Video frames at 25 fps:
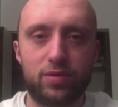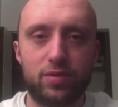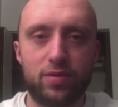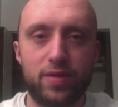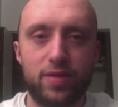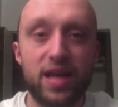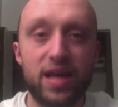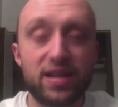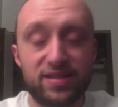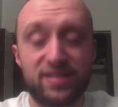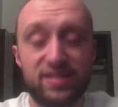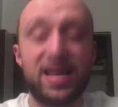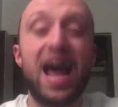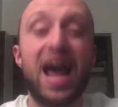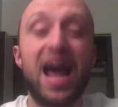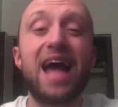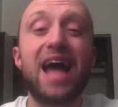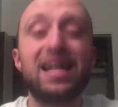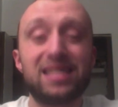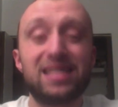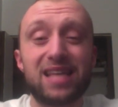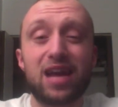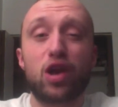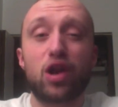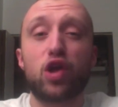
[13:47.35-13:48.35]
That
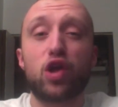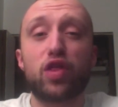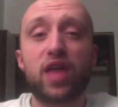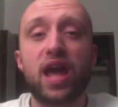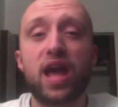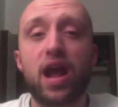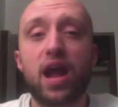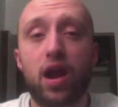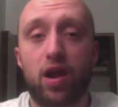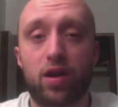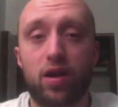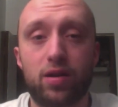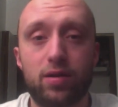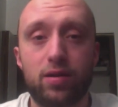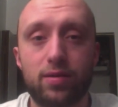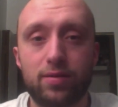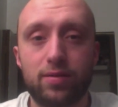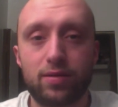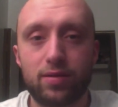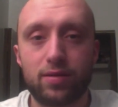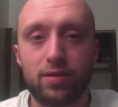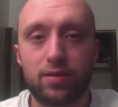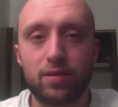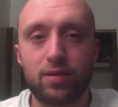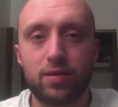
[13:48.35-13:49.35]
dads that are there.
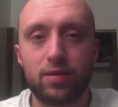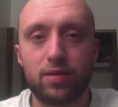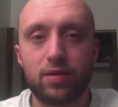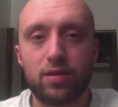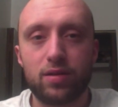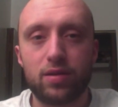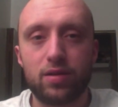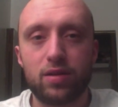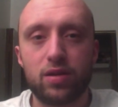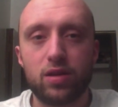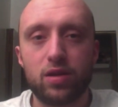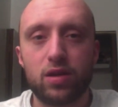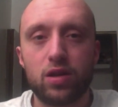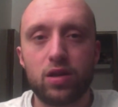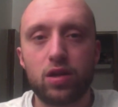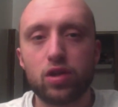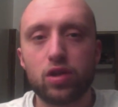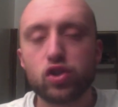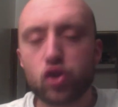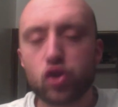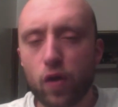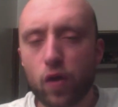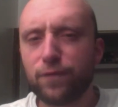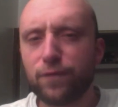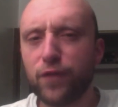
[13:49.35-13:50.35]

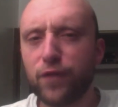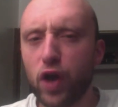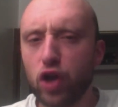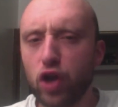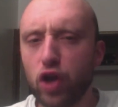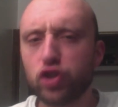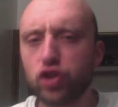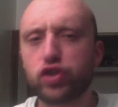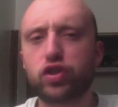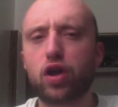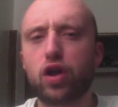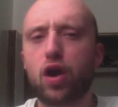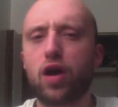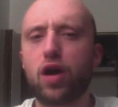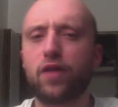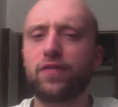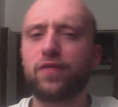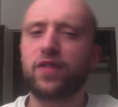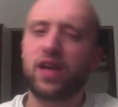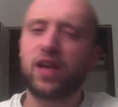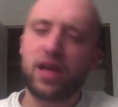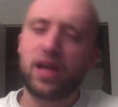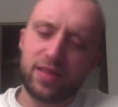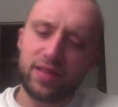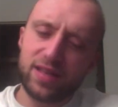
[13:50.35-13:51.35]
So first off,
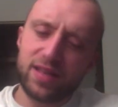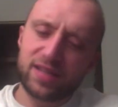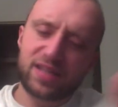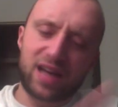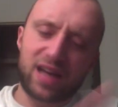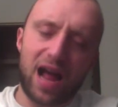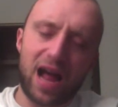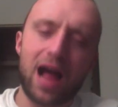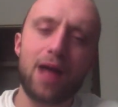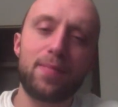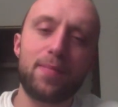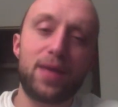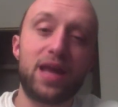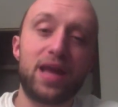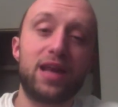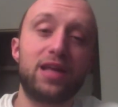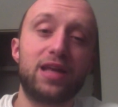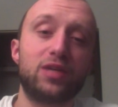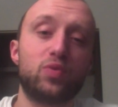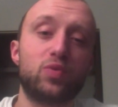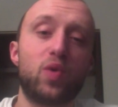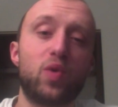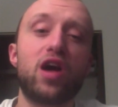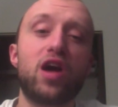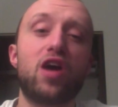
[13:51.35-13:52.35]
this comment
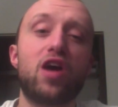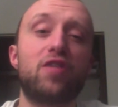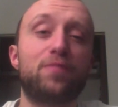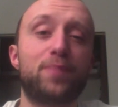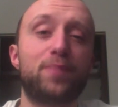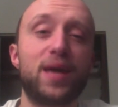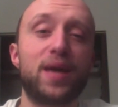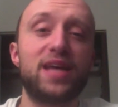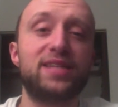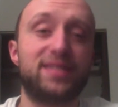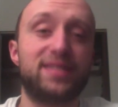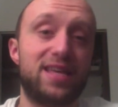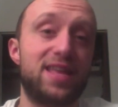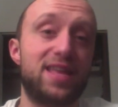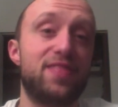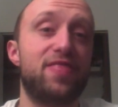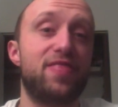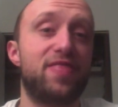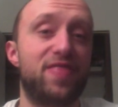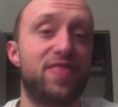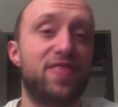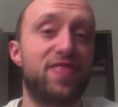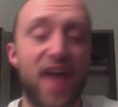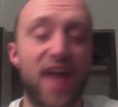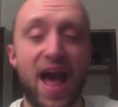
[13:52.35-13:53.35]
is way off base in
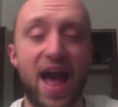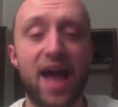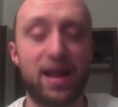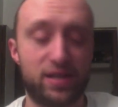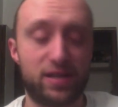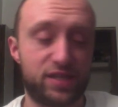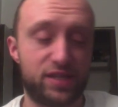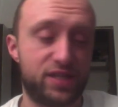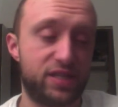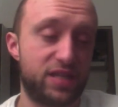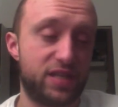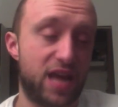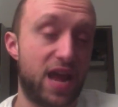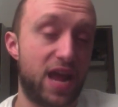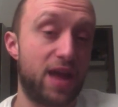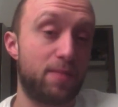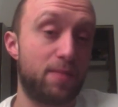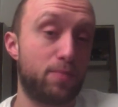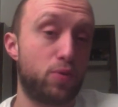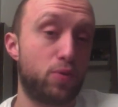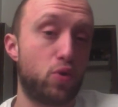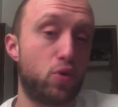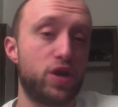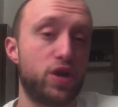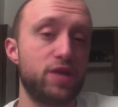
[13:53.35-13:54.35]
that
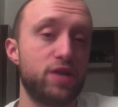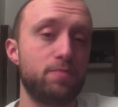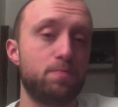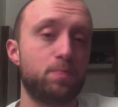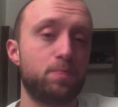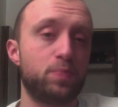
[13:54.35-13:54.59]
standpoint.